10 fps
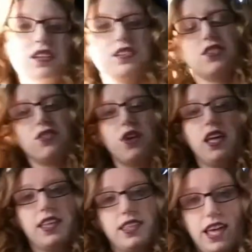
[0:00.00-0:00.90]
So
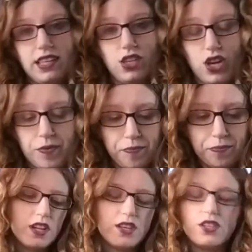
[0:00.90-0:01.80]
that's good.
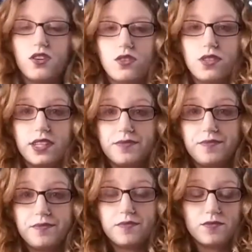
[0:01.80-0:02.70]
You know, you don't
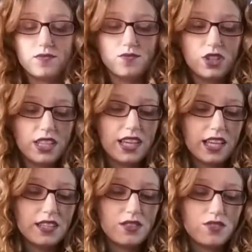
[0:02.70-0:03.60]
really
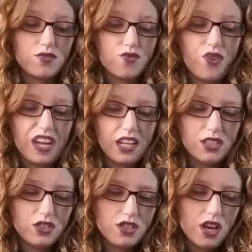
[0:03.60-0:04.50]
get
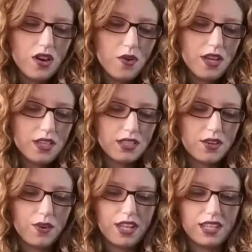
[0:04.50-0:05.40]
drainage though,
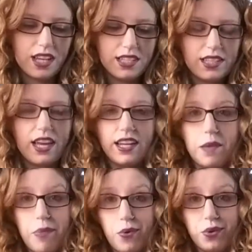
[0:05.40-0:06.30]
so it does kind of
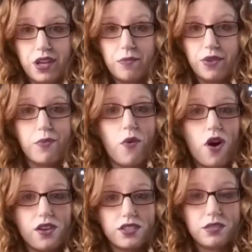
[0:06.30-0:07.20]
get pulled up with
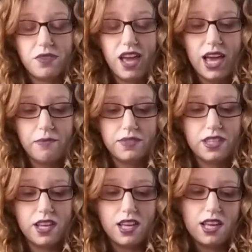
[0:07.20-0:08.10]
water sometimes.